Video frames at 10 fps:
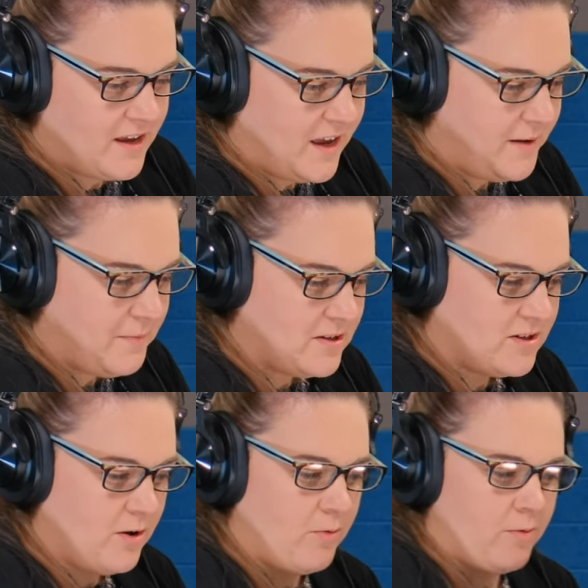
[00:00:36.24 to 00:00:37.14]

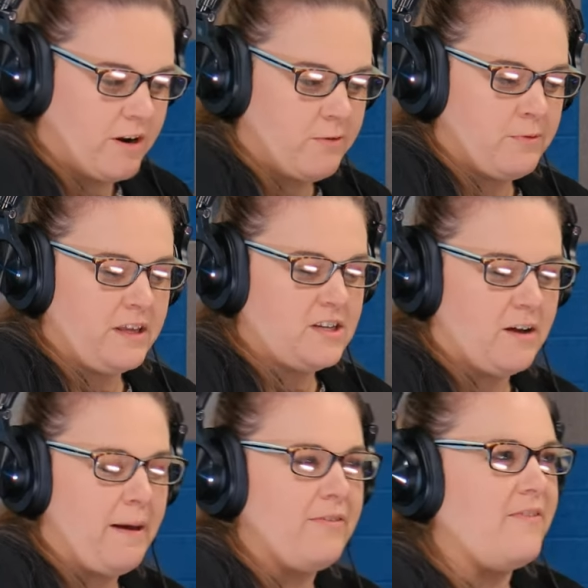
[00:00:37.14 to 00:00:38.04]
So we're going to really talk
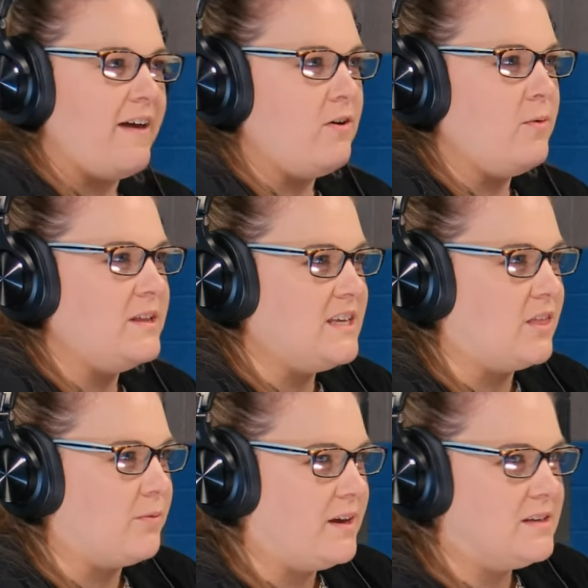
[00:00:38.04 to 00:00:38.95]
about the
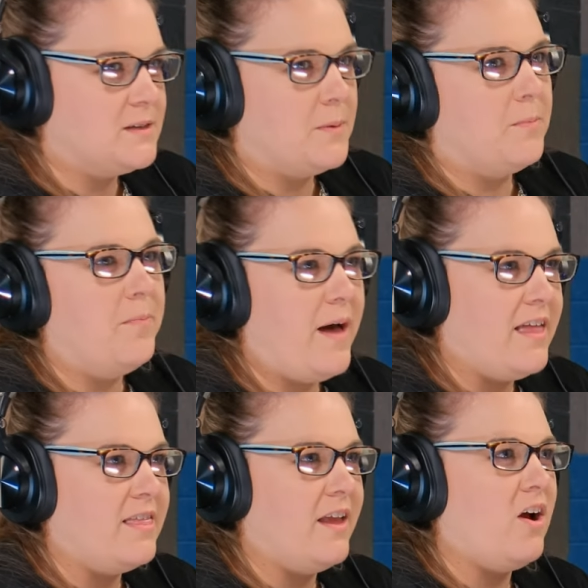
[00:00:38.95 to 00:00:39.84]
501c3s,
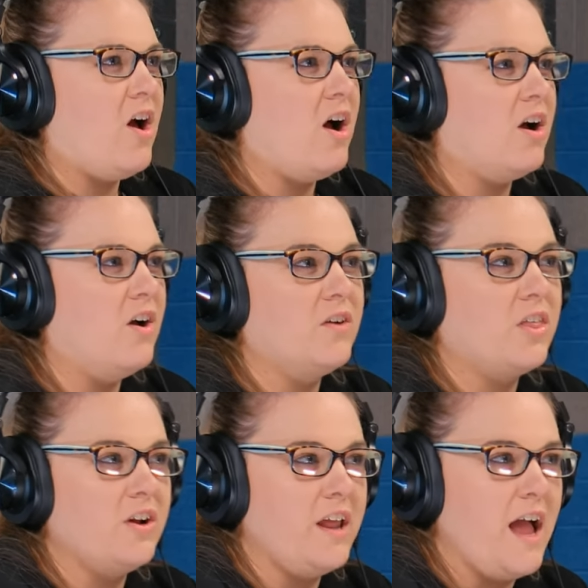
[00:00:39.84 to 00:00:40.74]
but there are over
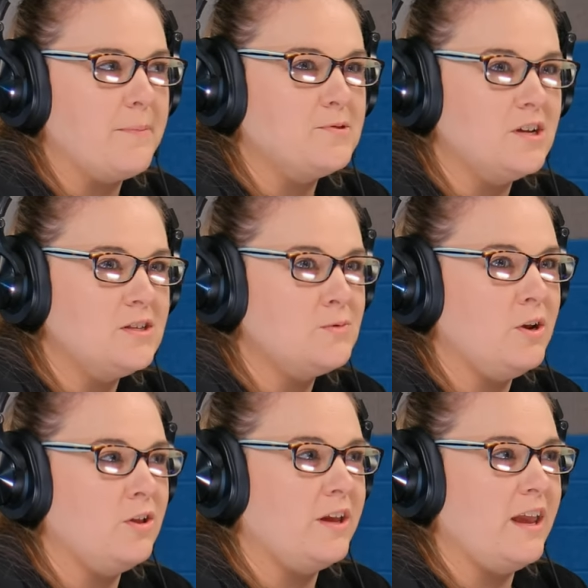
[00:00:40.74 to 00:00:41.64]
30 options when
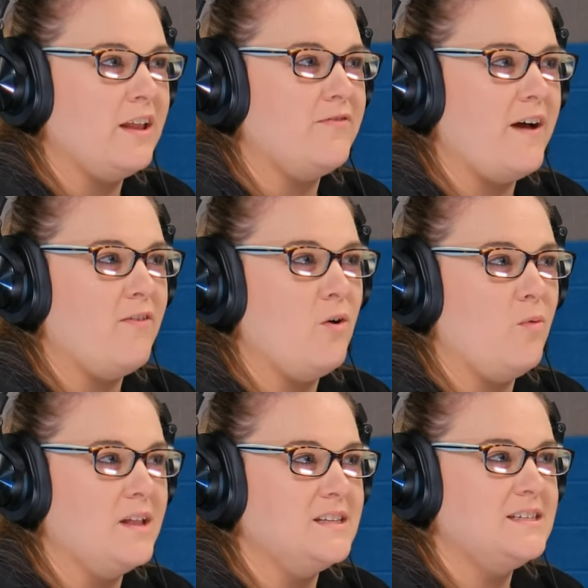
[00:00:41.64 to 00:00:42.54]
you're looking at a
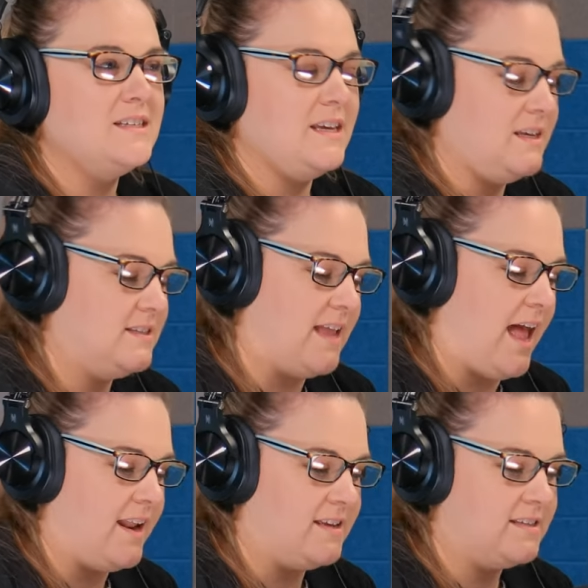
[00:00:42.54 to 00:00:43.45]
501c
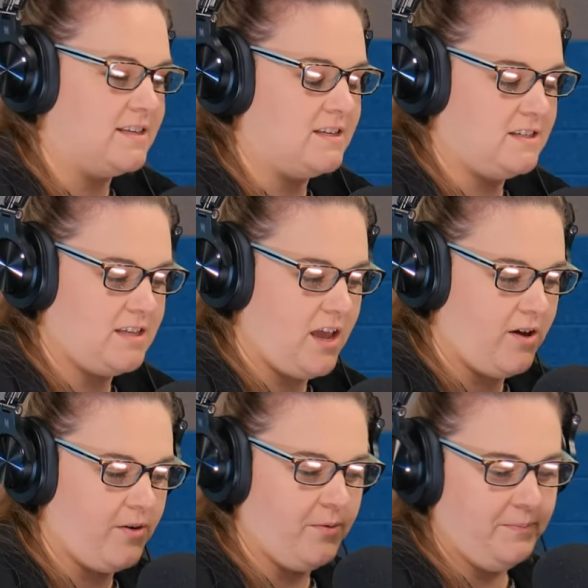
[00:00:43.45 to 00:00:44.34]
status.
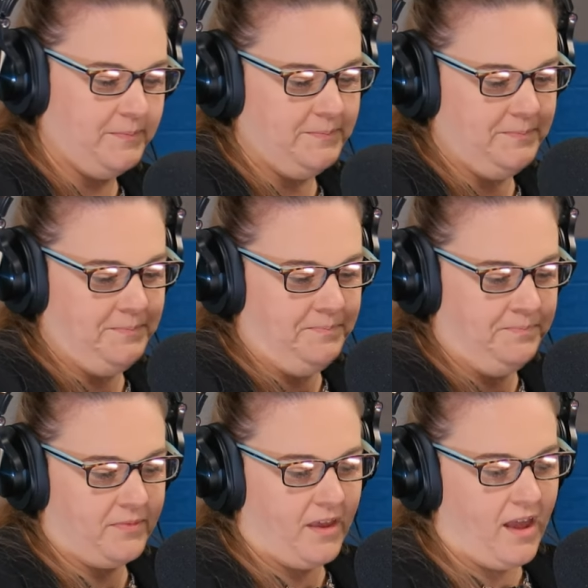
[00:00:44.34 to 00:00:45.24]
So,
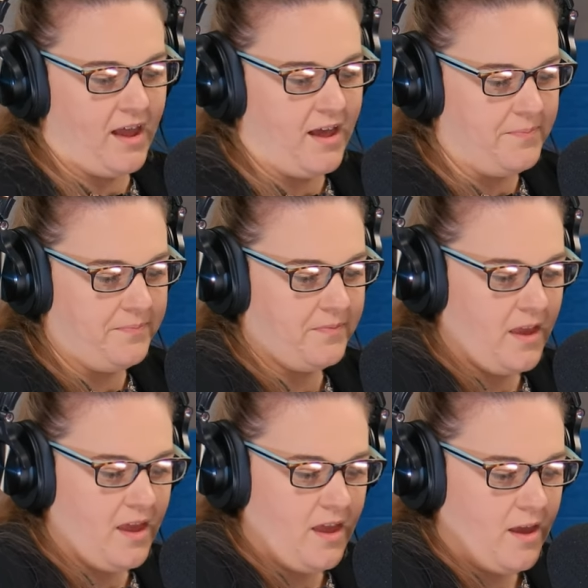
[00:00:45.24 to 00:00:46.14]

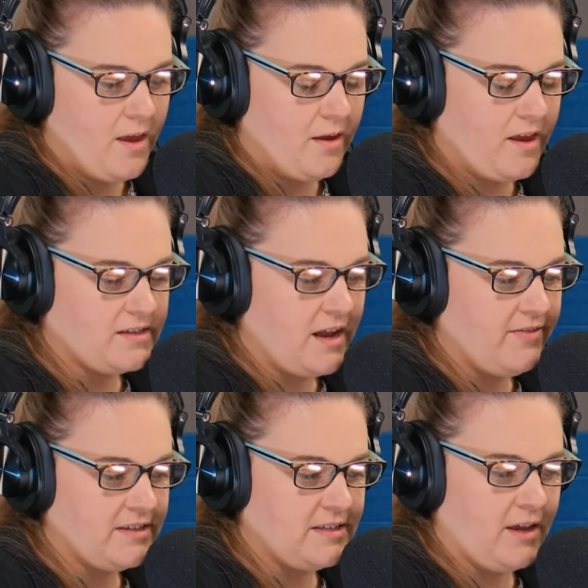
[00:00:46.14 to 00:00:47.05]
because
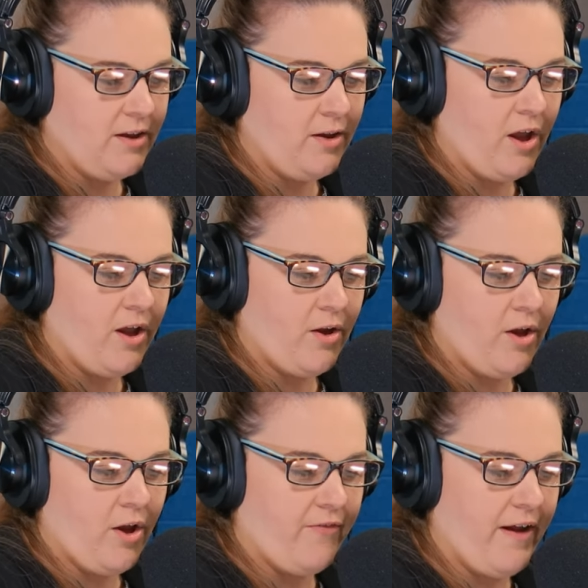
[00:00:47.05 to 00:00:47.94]
obviously
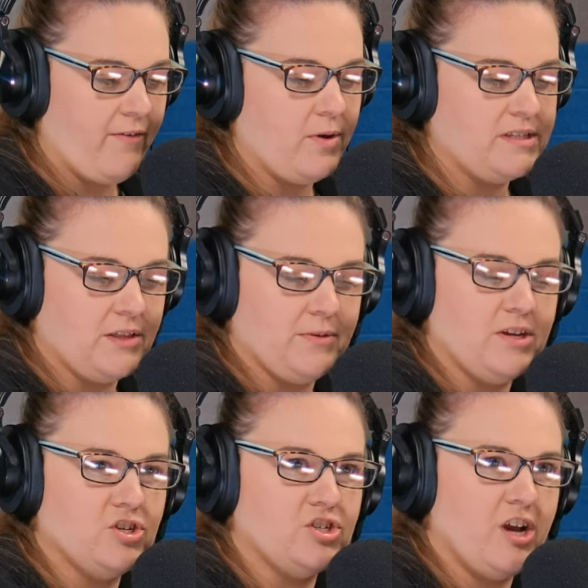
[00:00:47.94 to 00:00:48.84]
a 501c3
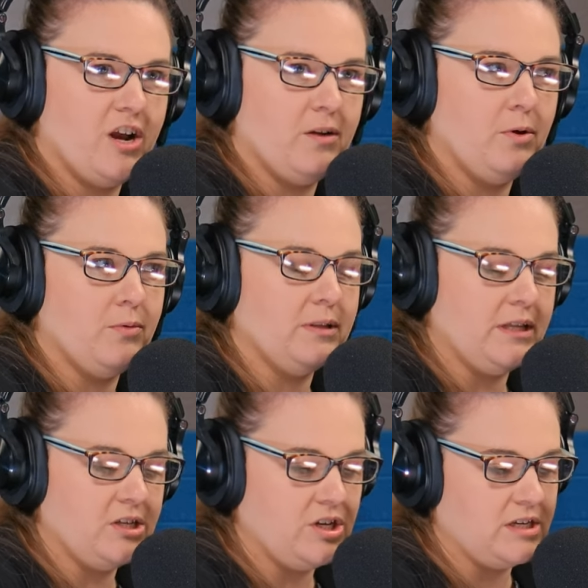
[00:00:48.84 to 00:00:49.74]
is your charitable,
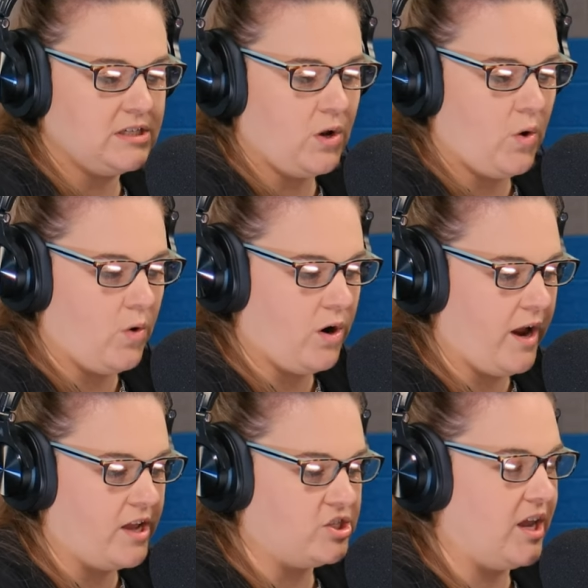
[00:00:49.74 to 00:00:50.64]
religious, or
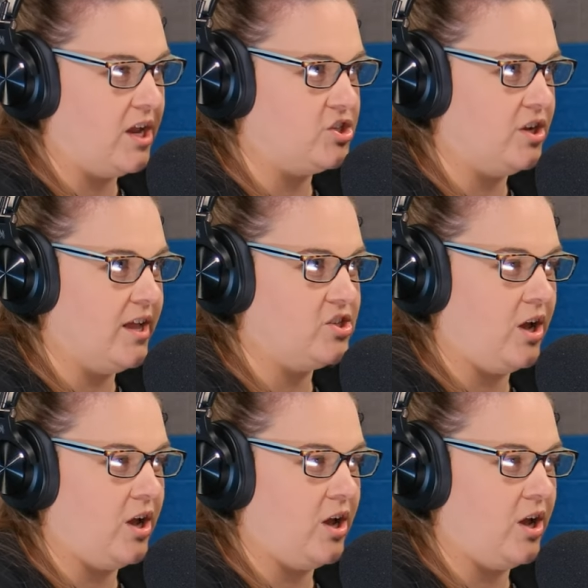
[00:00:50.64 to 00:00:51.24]
educational